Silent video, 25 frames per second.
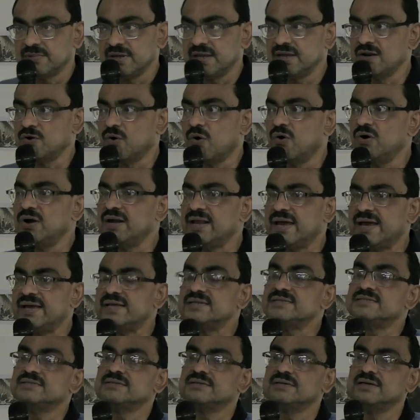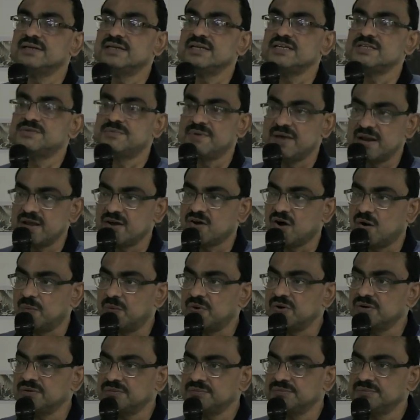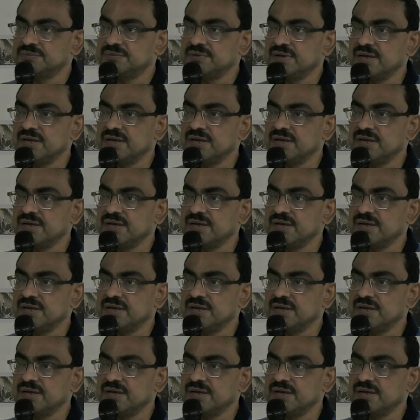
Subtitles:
In old age, it is very common.